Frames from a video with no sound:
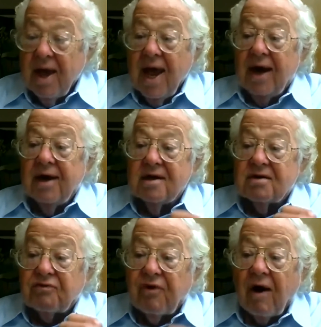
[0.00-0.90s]
and it is
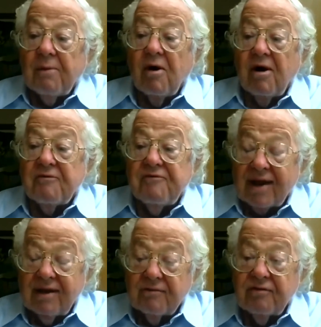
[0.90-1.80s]
far more
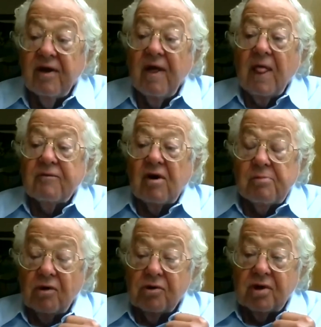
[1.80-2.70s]
effective for
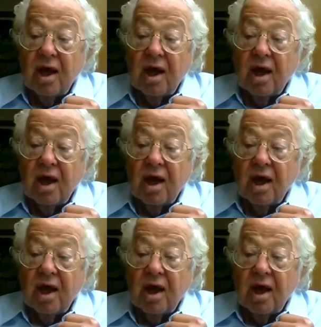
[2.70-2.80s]
both